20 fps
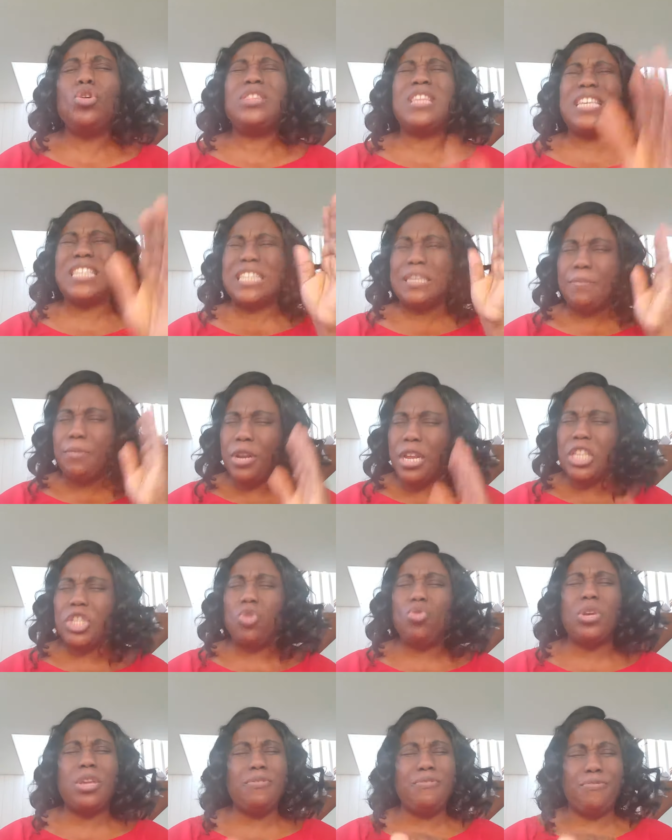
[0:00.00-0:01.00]
your testimony
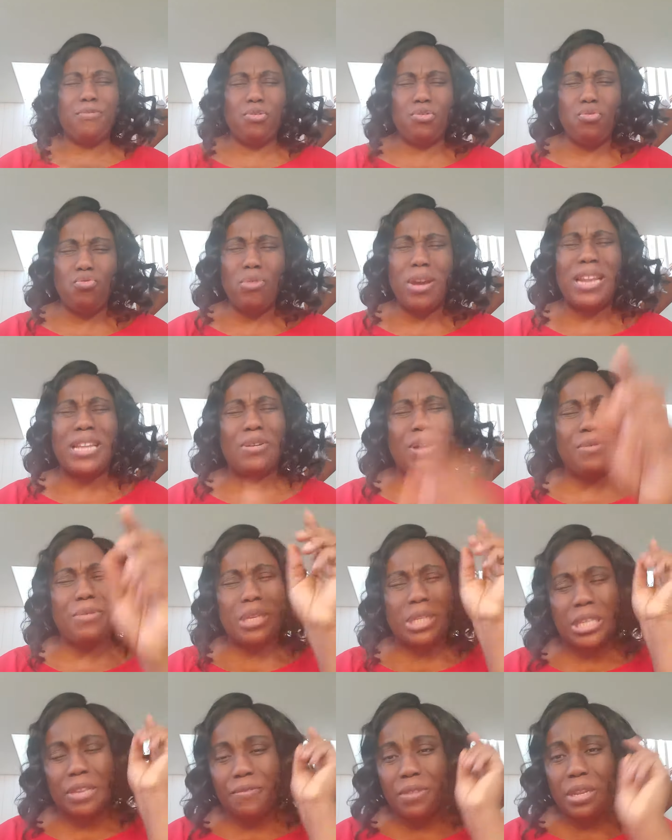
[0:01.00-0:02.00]
is looking for you and you are
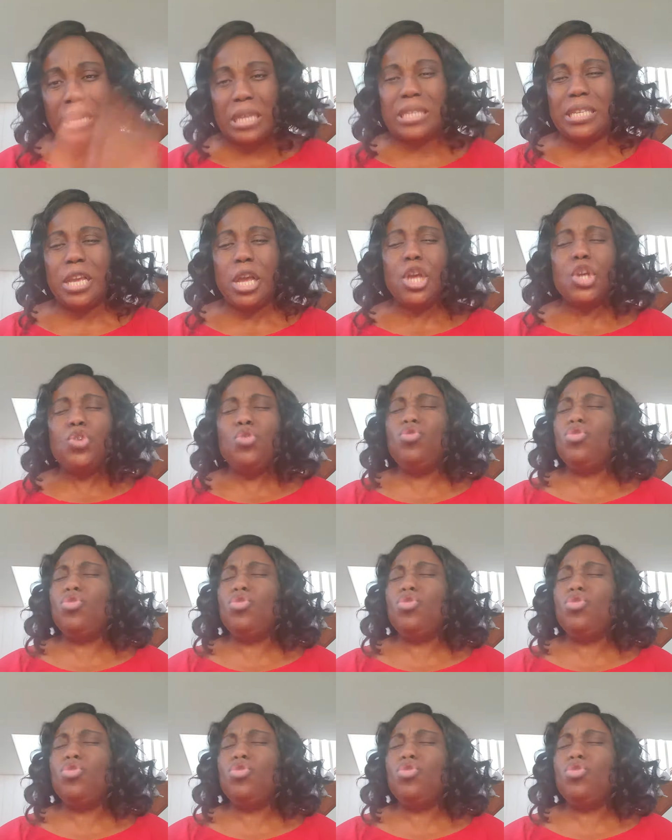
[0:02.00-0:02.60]
receiving it.